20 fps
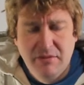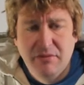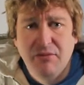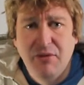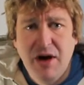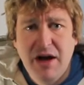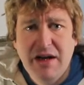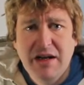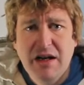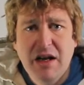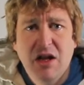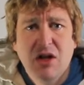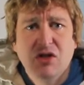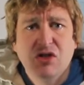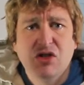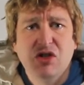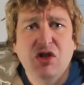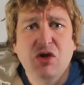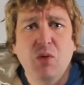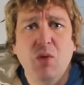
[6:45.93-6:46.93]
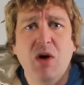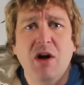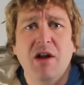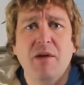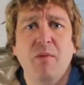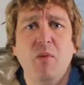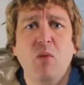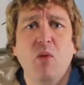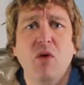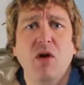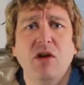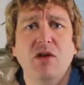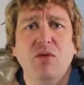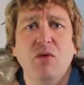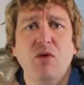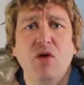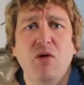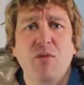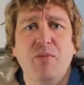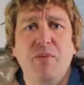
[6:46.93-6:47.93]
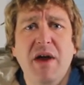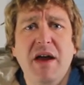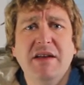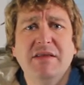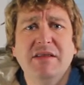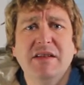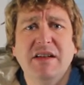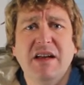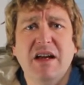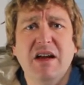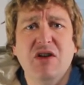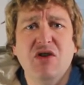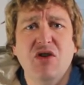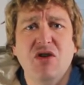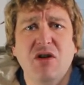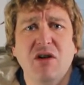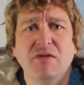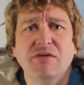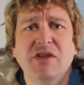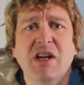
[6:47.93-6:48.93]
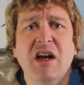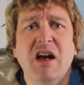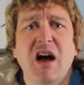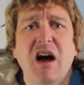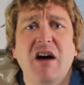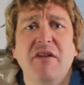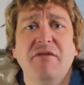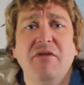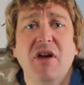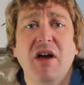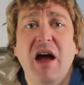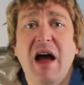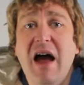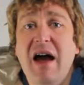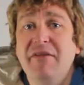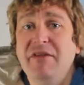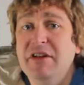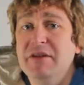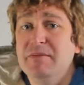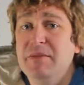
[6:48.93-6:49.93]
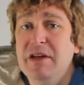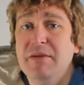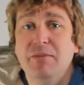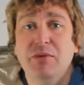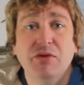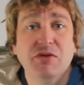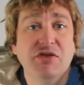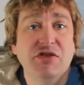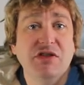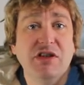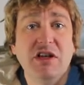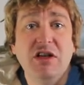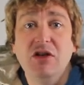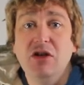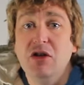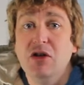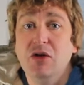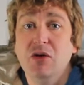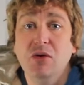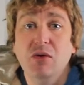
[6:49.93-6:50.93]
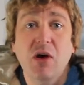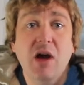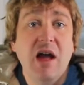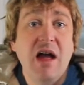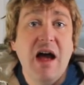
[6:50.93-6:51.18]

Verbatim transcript: Right? So you want to work through your basic nerves of having people see you,